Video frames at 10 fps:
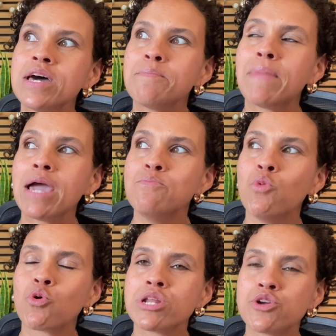my
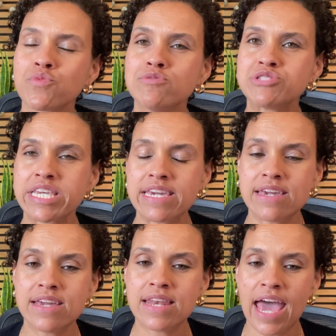morning
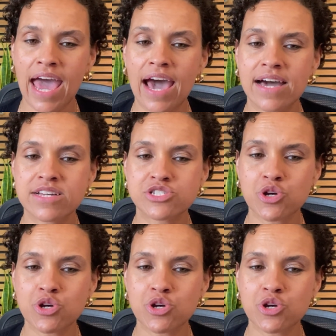routine as,